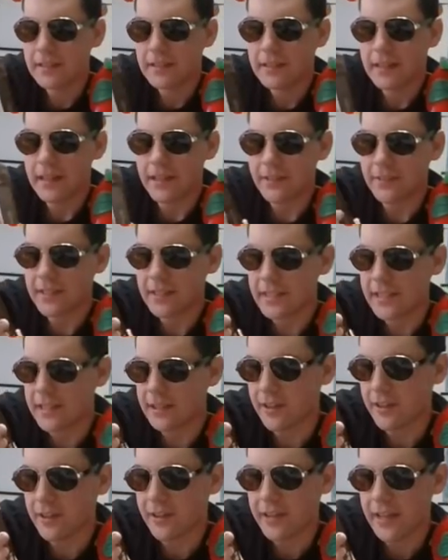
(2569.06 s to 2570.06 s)
I don't think they
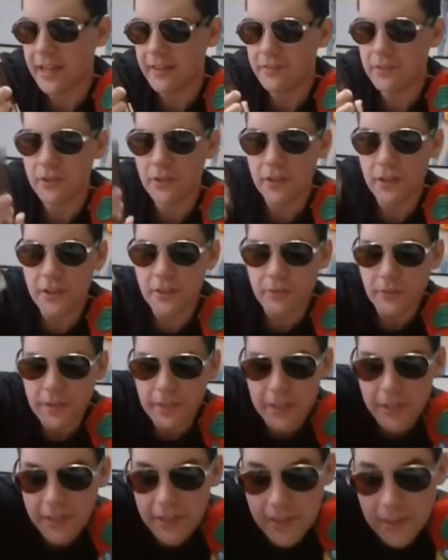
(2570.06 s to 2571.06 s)
all have cool artwork
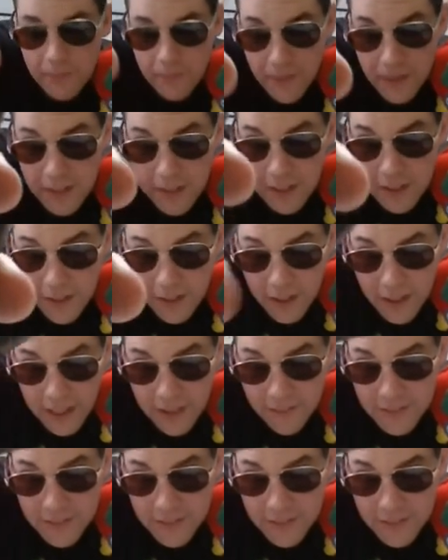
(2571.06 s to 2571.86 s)
on them, but they all have